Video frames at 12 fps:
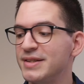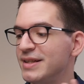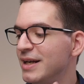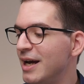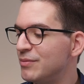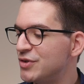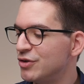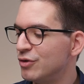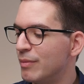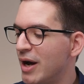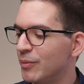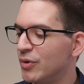the
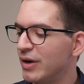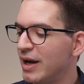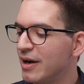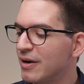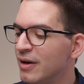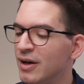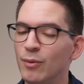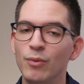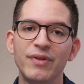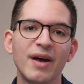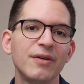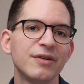M2 MacBook Air
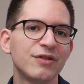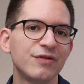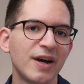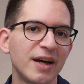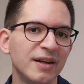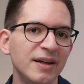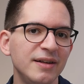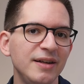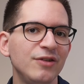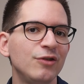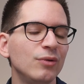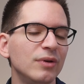without its fan
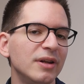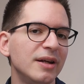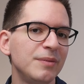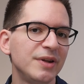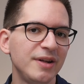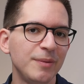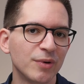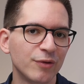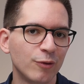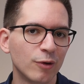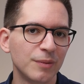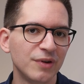needs to limit the
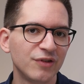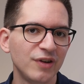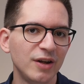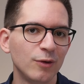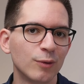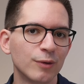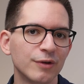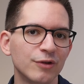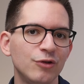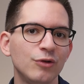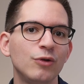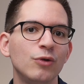performance in order
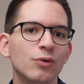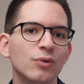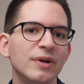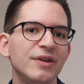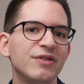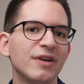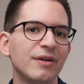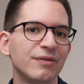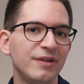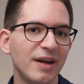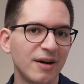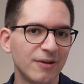to cool
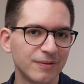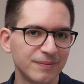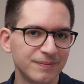itself down.